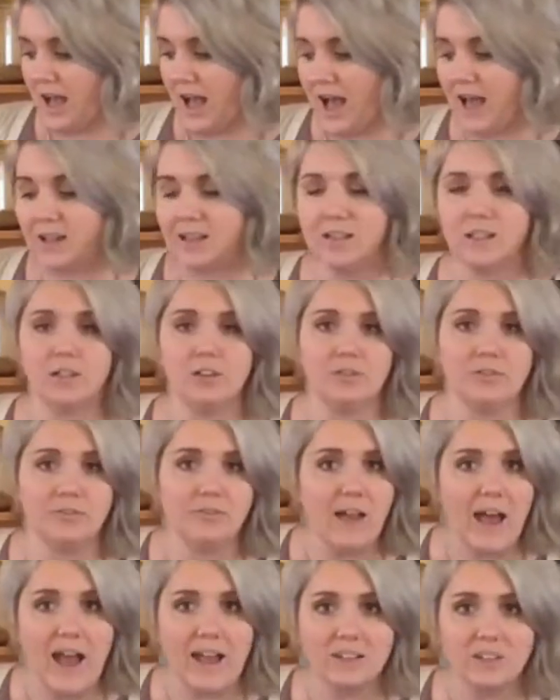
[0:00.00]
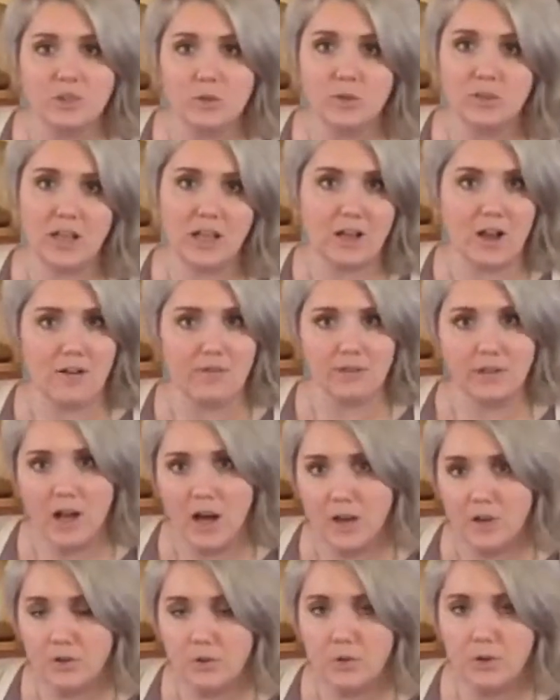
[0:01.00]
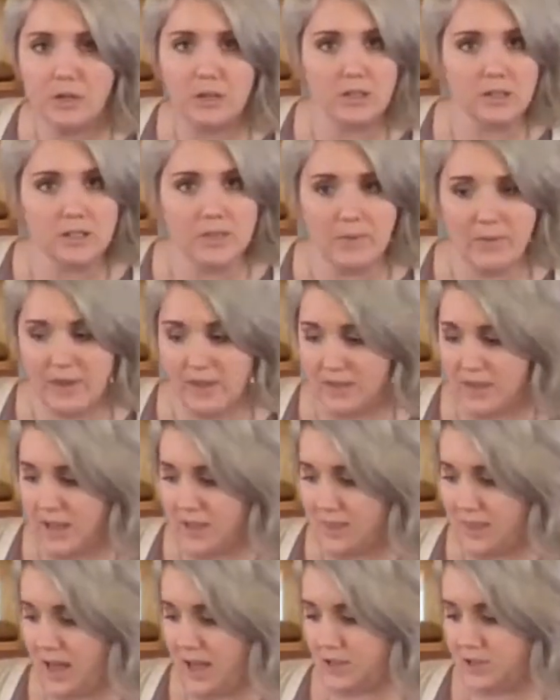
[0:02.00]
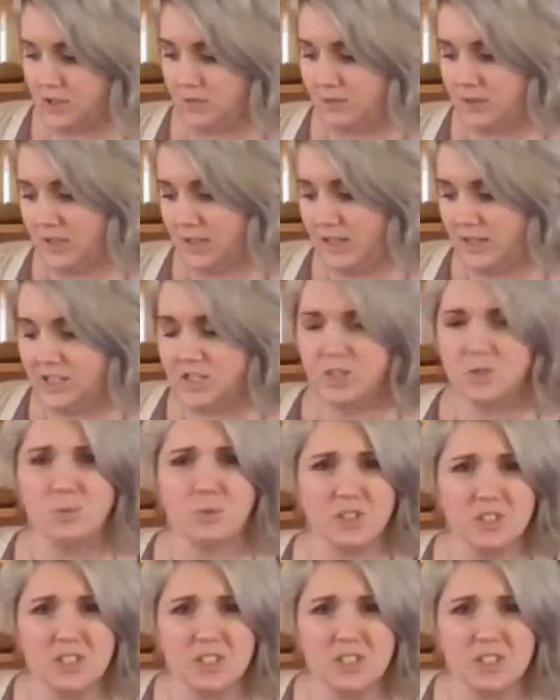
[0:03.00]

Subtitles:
Add a little fat to it, like avocado oil or something like that, to really we're